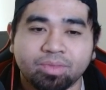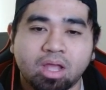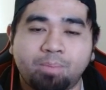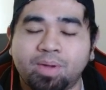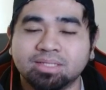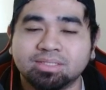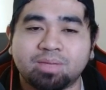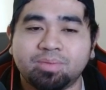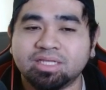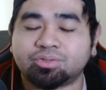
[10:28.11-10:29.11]
Upon
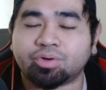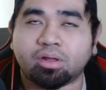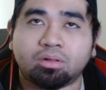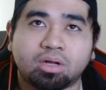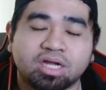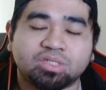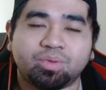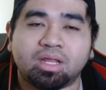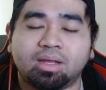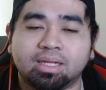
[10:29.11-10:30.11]
summon, destroy all cards
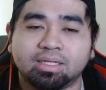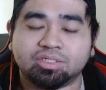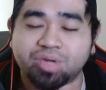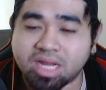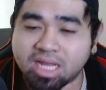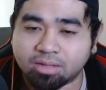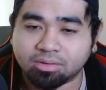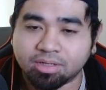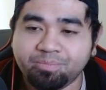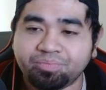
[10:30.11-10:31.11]
with a string
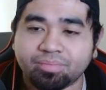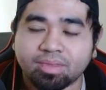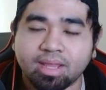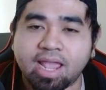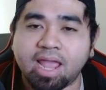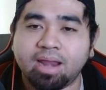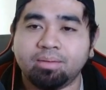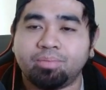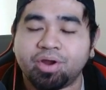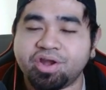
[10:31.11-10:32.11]
counter,
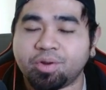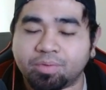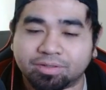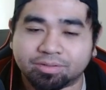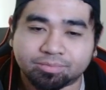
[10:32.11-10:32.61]
and burn your opponent.